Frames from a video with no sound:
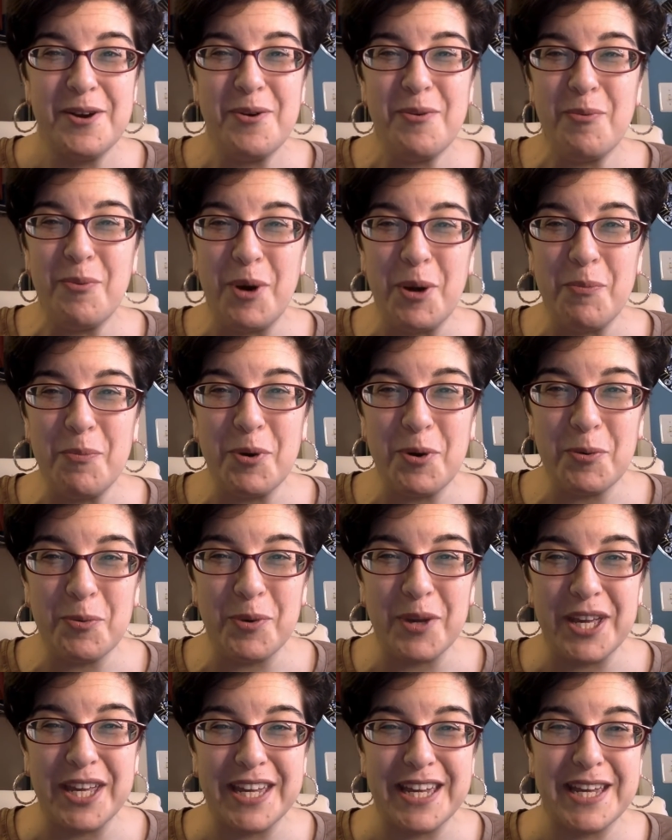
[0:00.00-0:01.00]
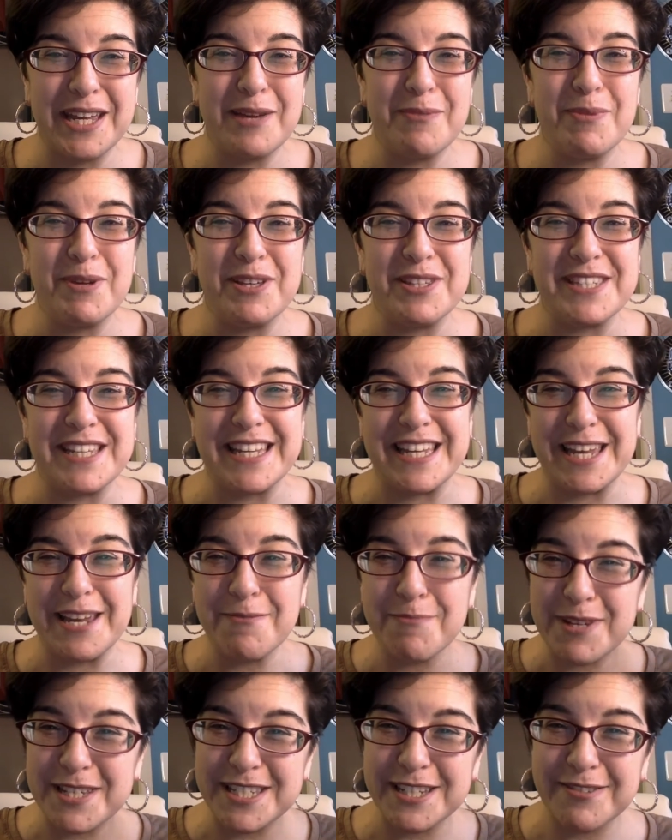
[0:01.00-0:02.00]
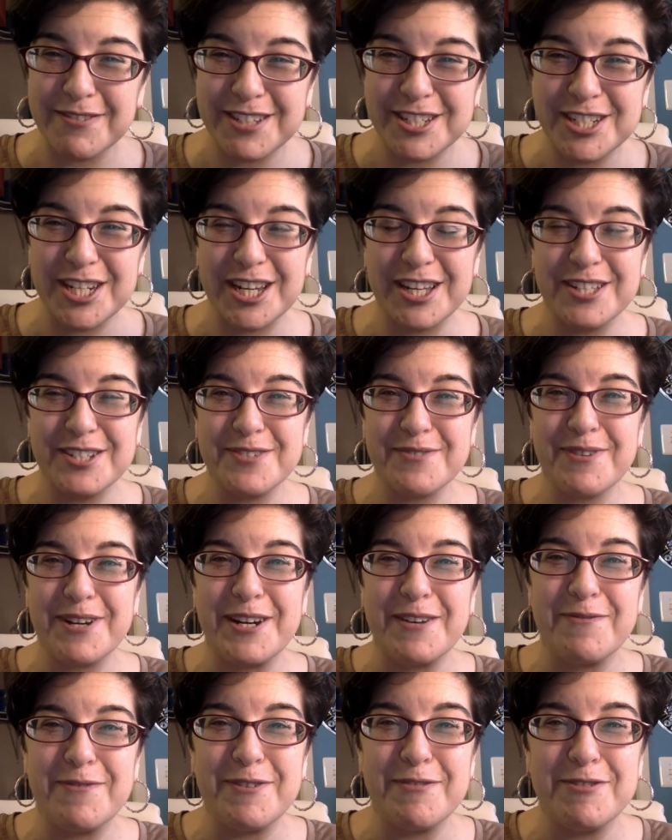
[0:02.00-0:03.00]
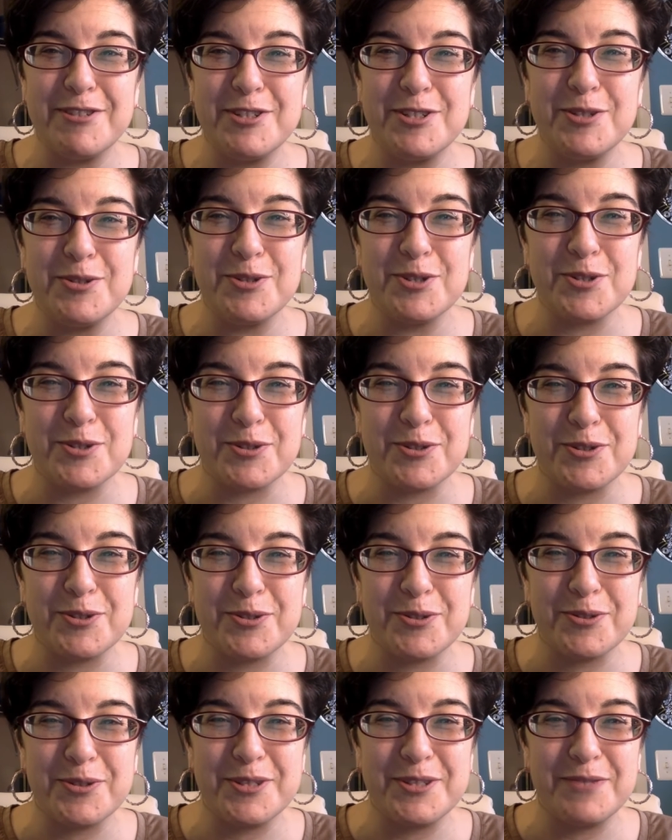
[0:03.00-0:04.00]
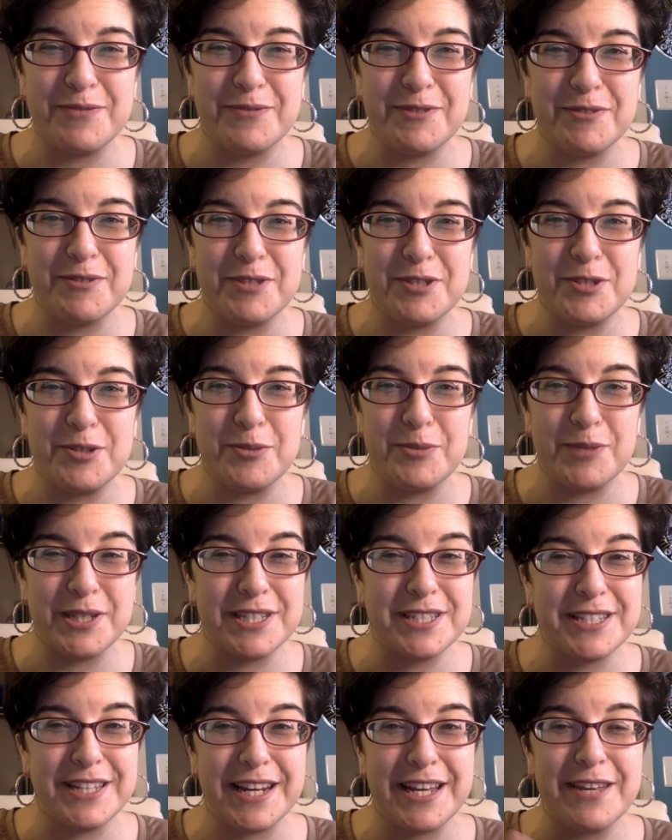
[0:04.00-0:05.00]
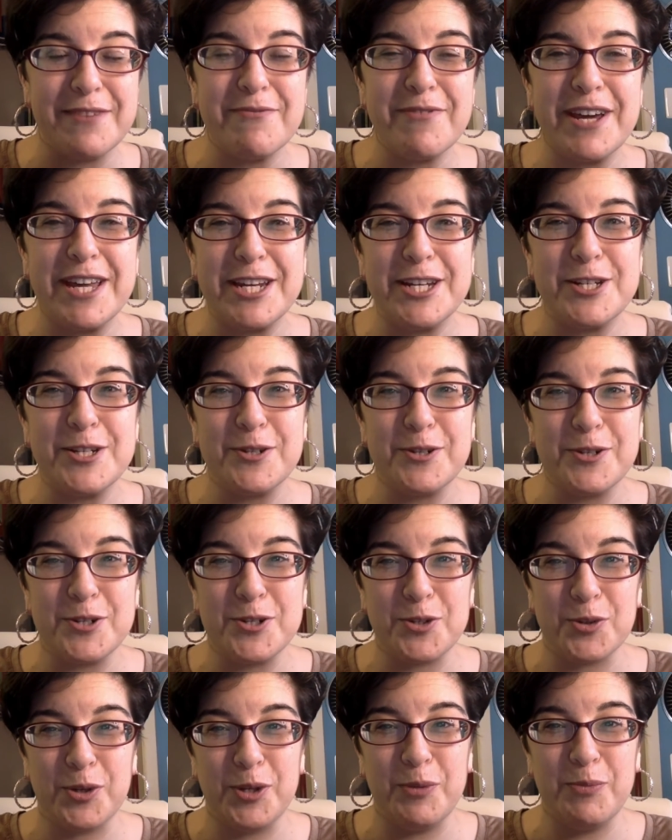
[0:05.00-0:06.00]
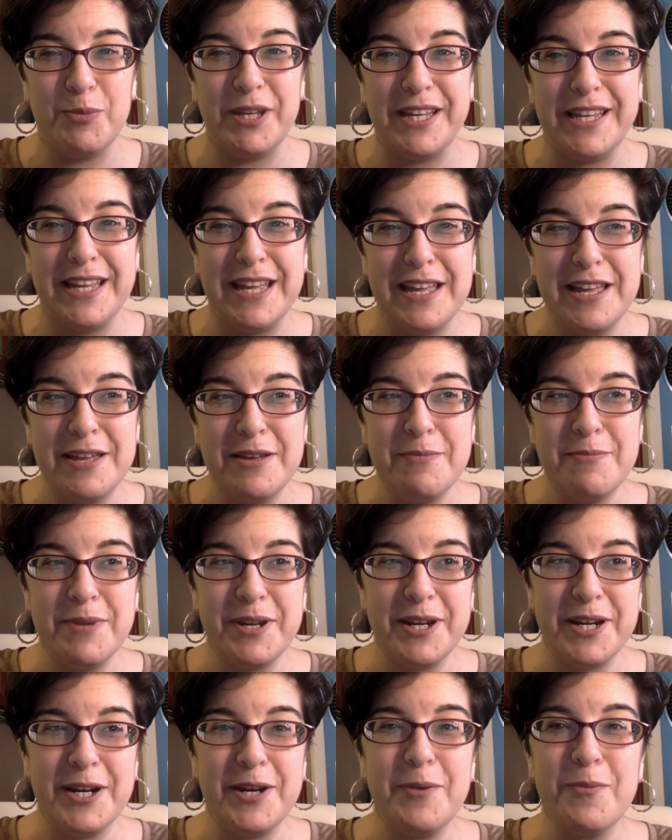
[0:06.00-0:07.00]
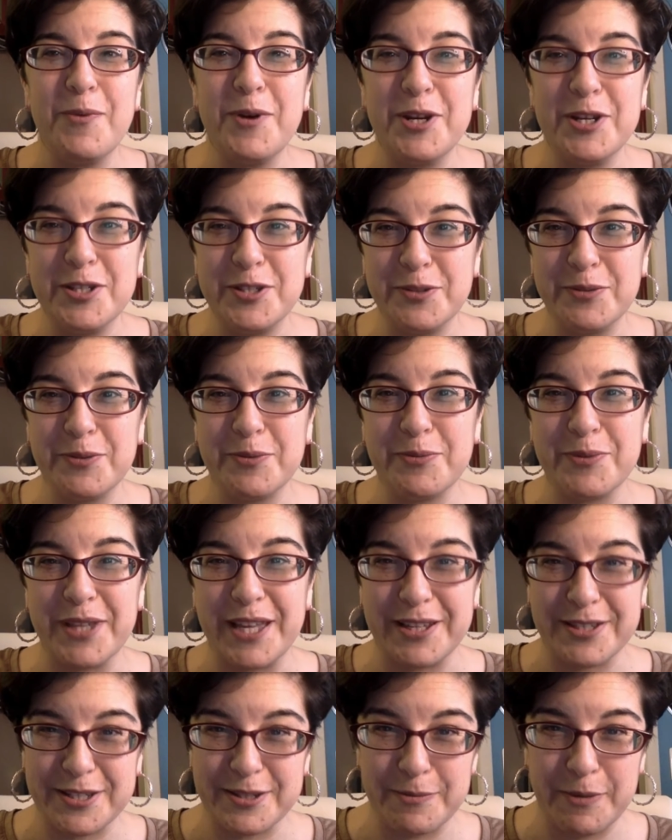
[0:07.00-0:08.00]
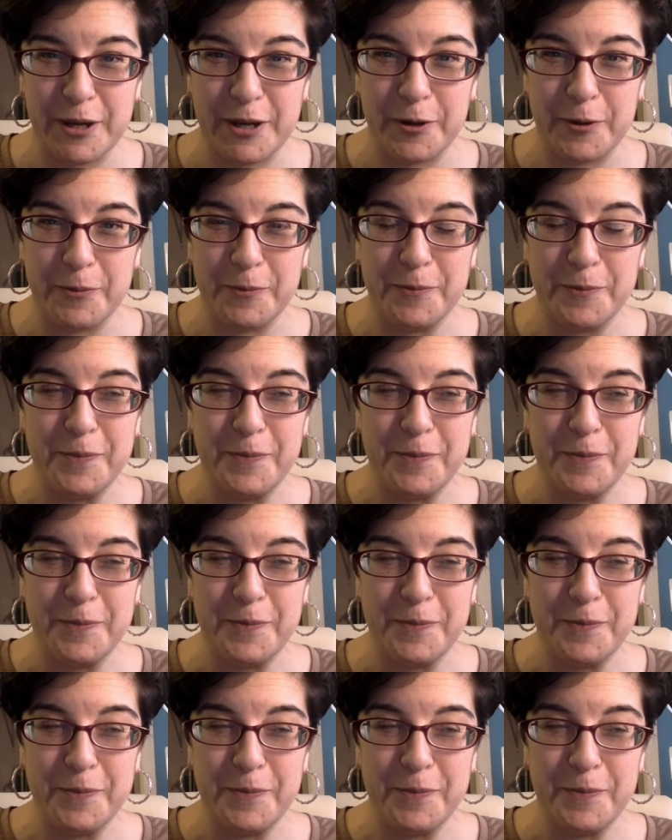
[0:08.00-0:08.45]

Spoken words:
One per week because I gave myself the challenge of writing 52 short stories in 52 weeks and I invited you to join me, but I didn't want to do it without some help.